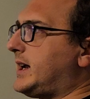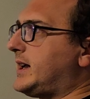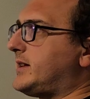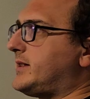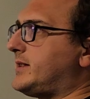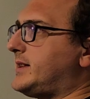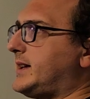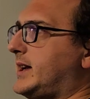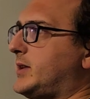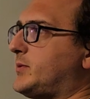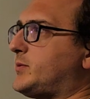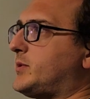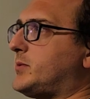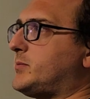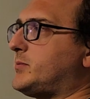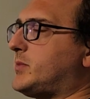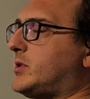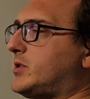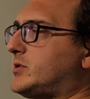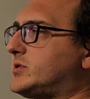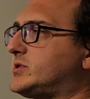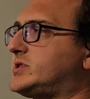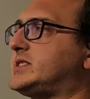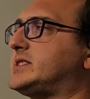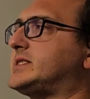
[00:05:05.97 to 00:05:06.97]
Then when
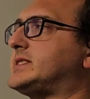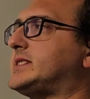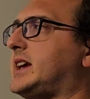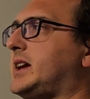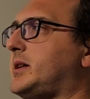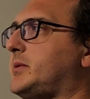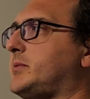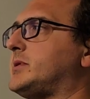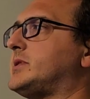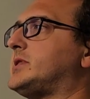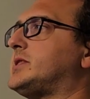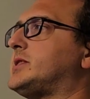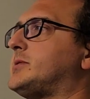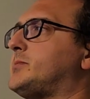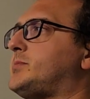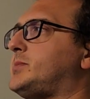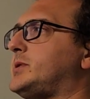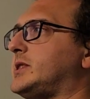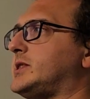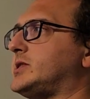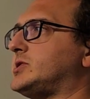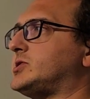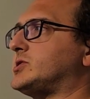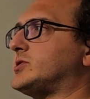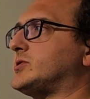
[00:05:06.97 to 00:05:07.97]
Moses came into the
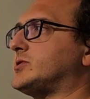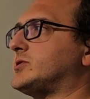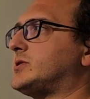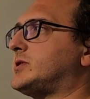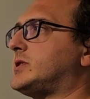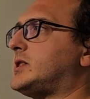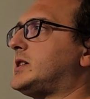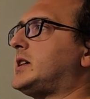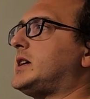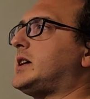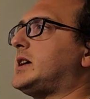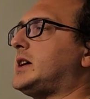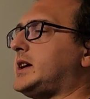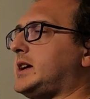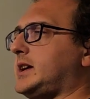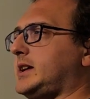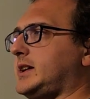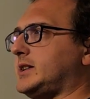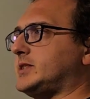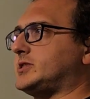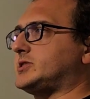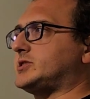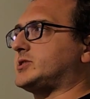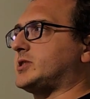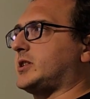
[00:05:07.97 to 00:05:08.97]
picture, he
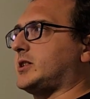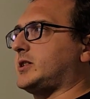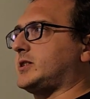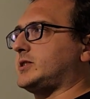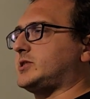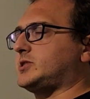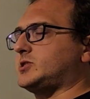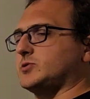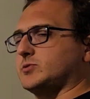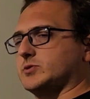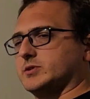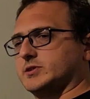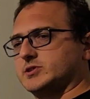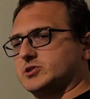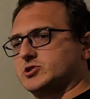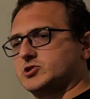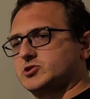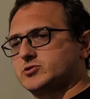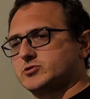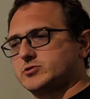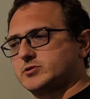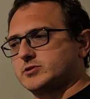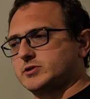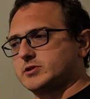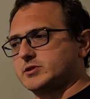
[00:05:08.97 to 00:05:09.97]
started to
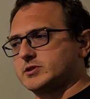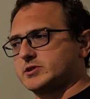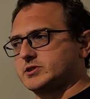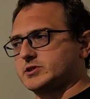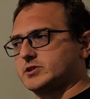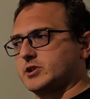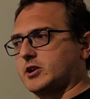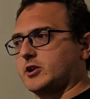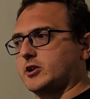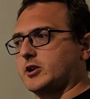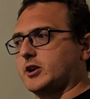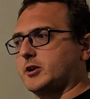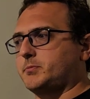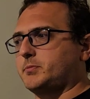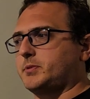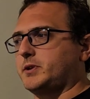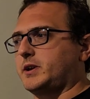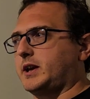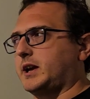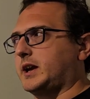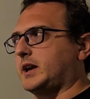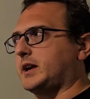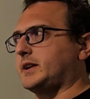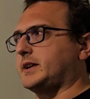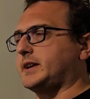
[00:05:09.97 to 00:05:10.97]
start up
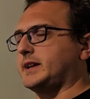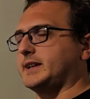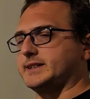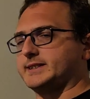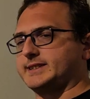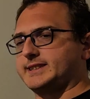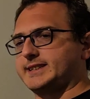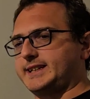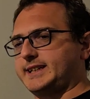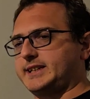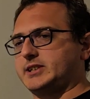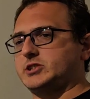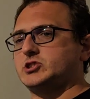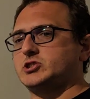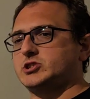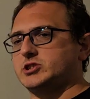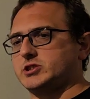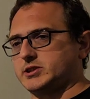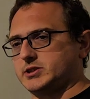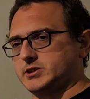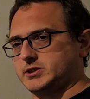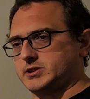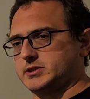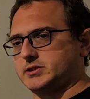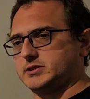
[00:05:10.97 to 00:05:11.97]
again and
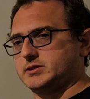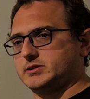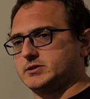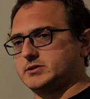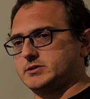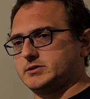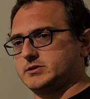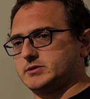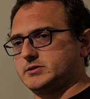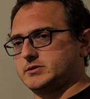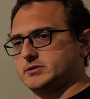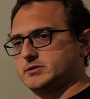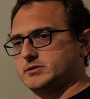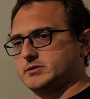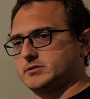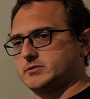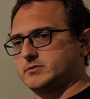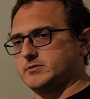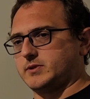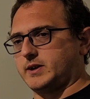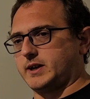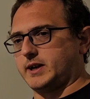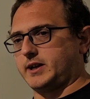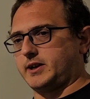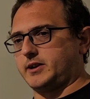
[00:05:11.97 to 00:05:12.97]
teaching,
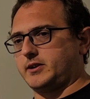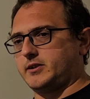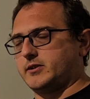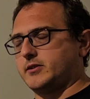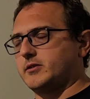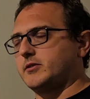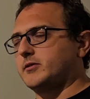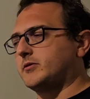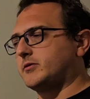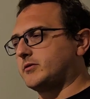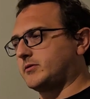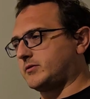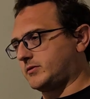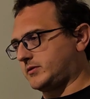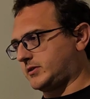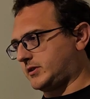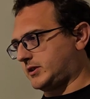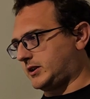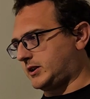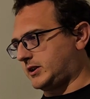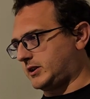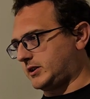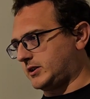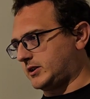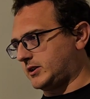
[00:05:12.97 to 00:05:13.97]
right?
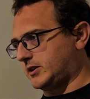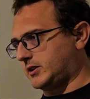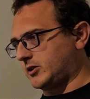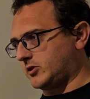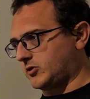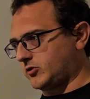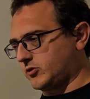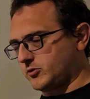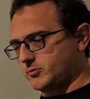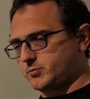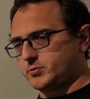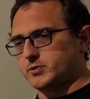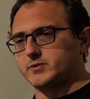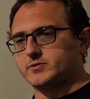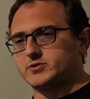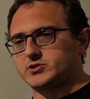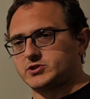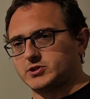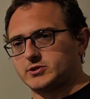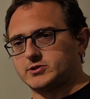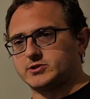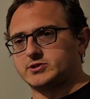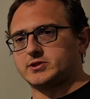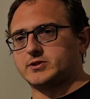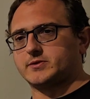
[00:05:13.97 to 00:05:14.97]
A group of
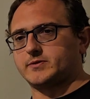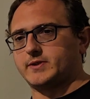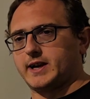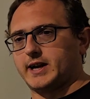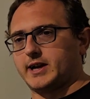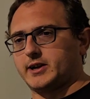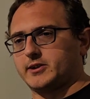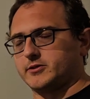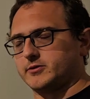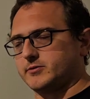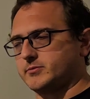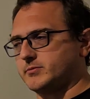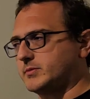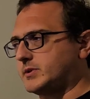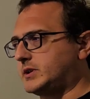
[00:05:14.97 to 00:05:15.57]
children of Adam.